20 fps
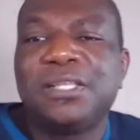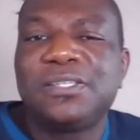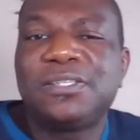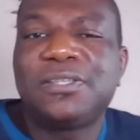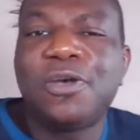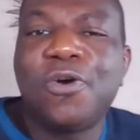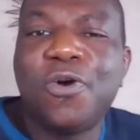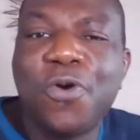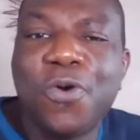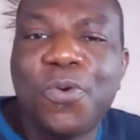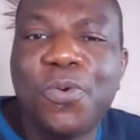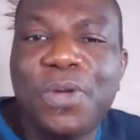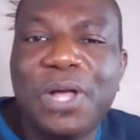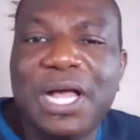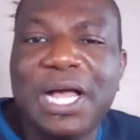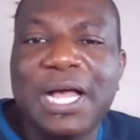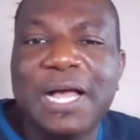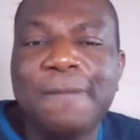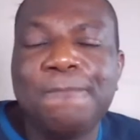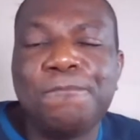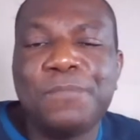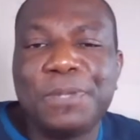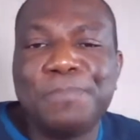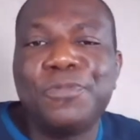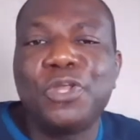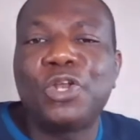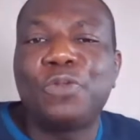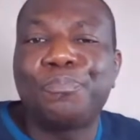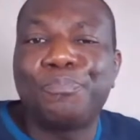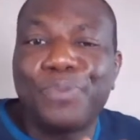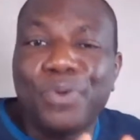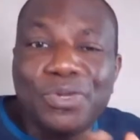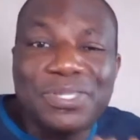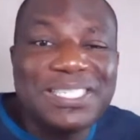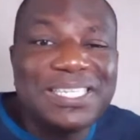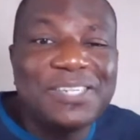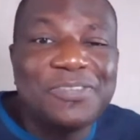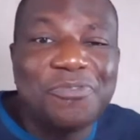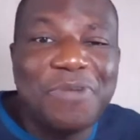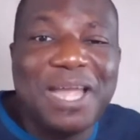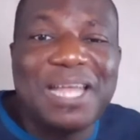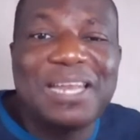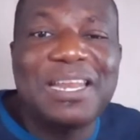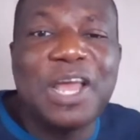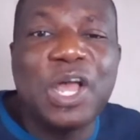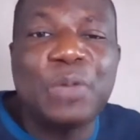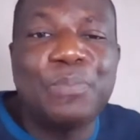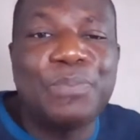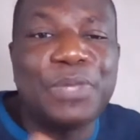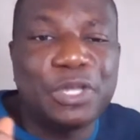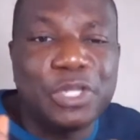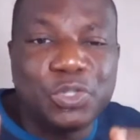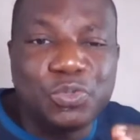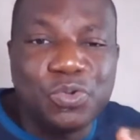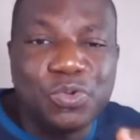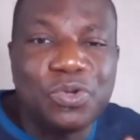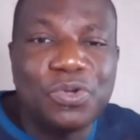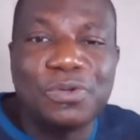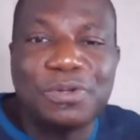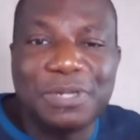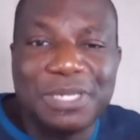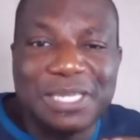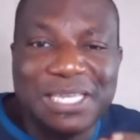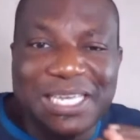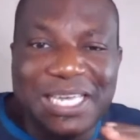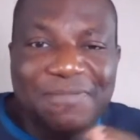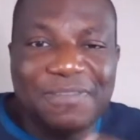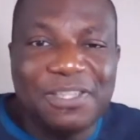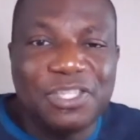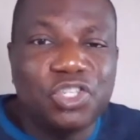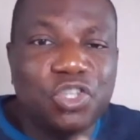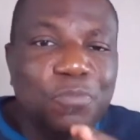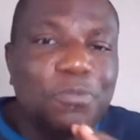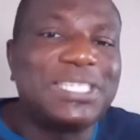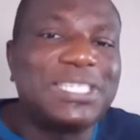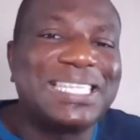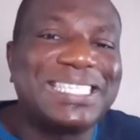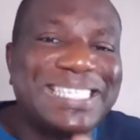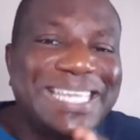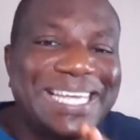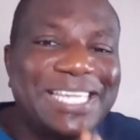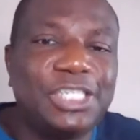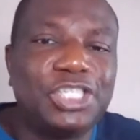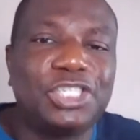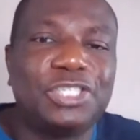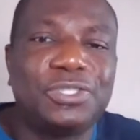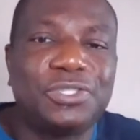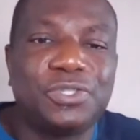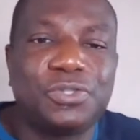So um, I'm not posting right now because we're giving so much attention